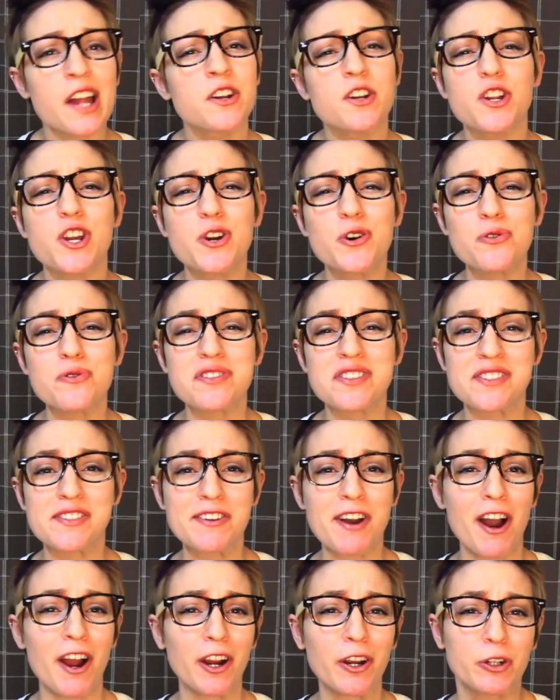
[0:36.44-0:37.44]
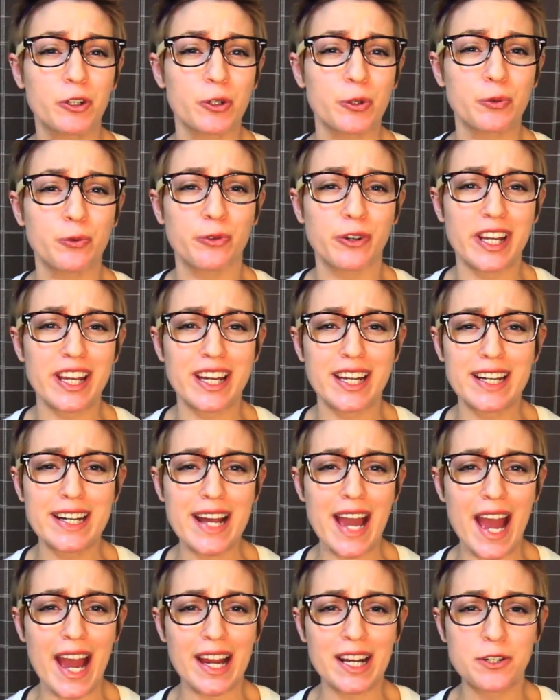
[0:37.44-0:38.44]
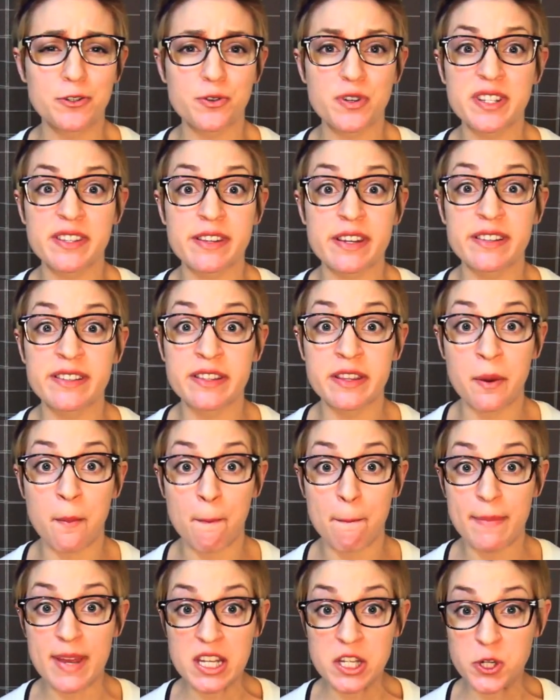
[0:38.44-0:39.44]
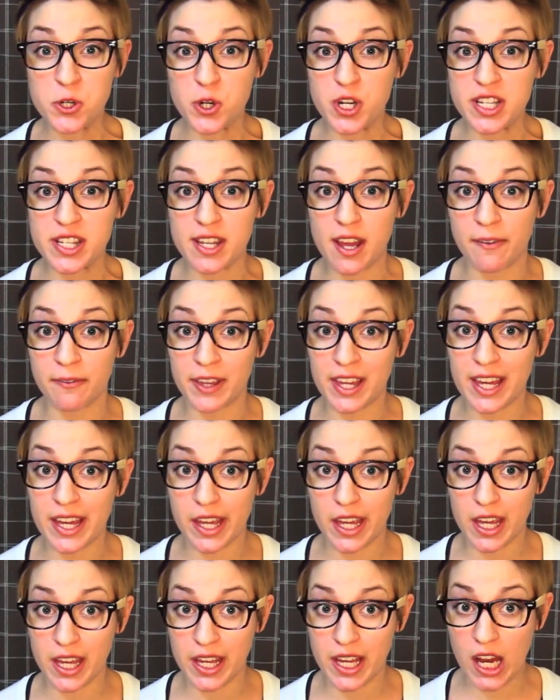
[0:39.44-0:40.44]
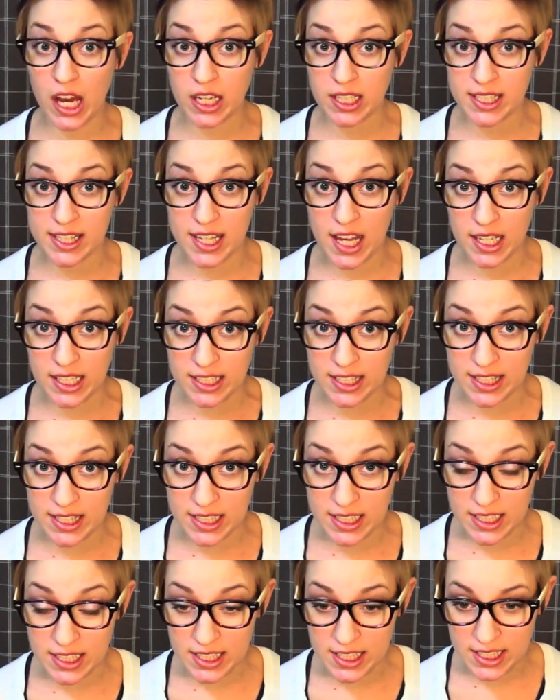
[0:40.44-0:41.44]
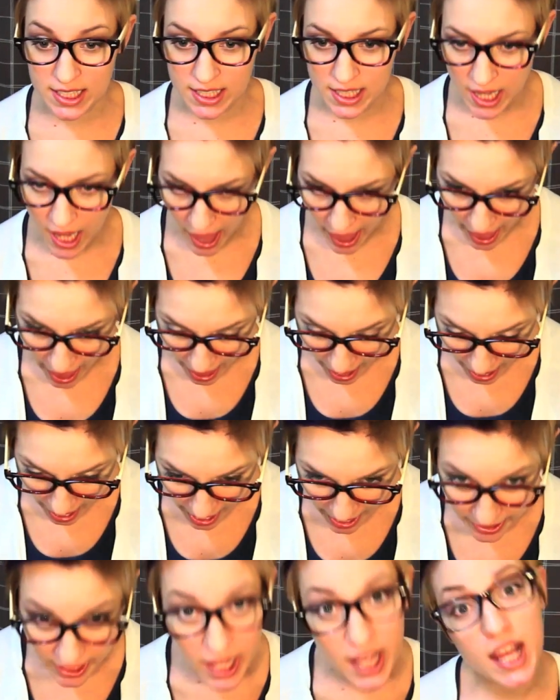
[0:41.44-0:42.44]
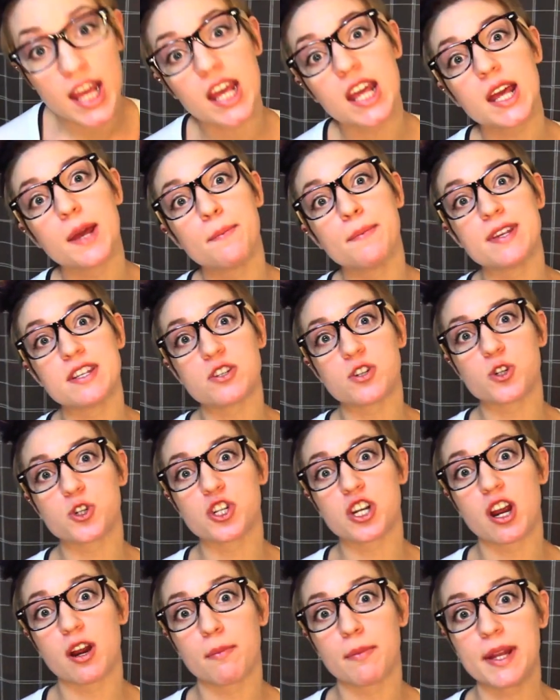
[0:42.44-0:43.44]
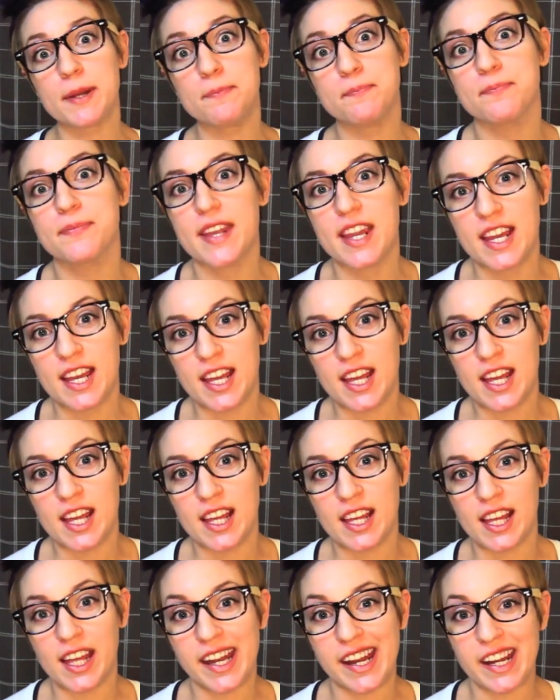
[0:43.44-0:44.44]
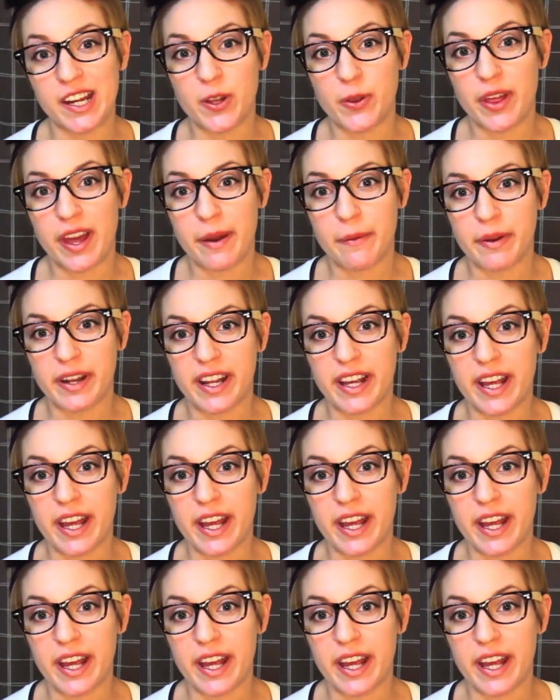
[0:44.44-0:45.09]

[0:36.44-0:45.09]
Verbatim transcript: A new star Korean actress is the mistress of Lee Kang-seok's dad, Mr. Chairman. Can I do that one